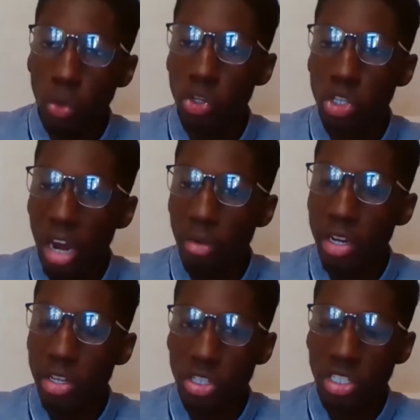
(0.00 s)
to not share
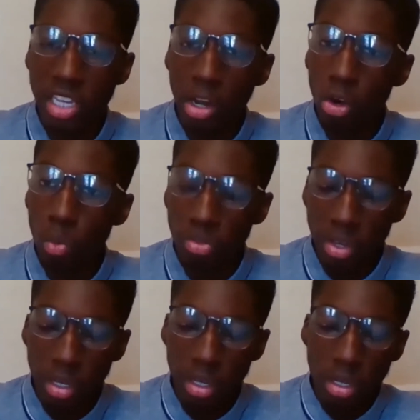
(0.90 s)
it and just get on with
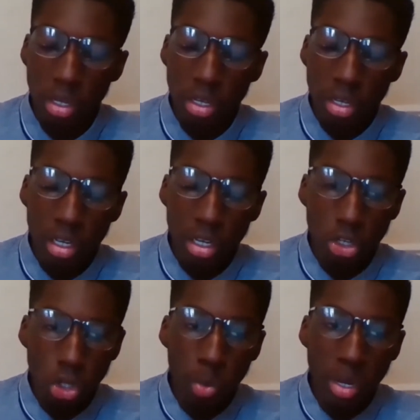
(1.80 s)
it
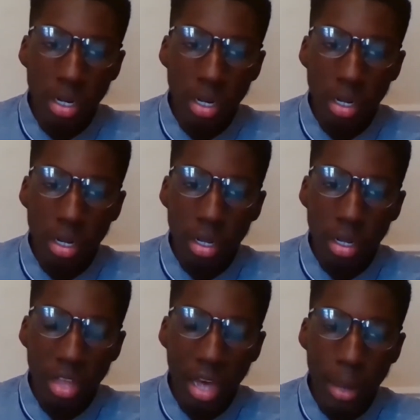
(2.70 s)
is showing
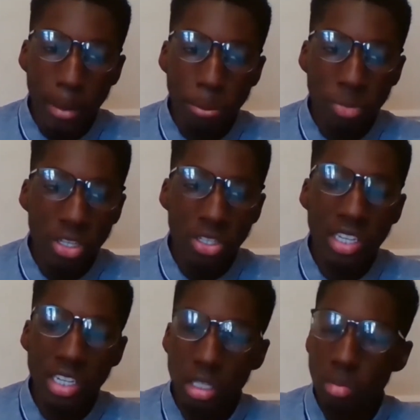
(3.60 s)
that this
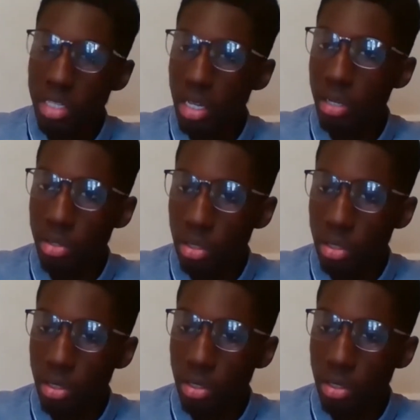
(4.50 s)
needs to be said.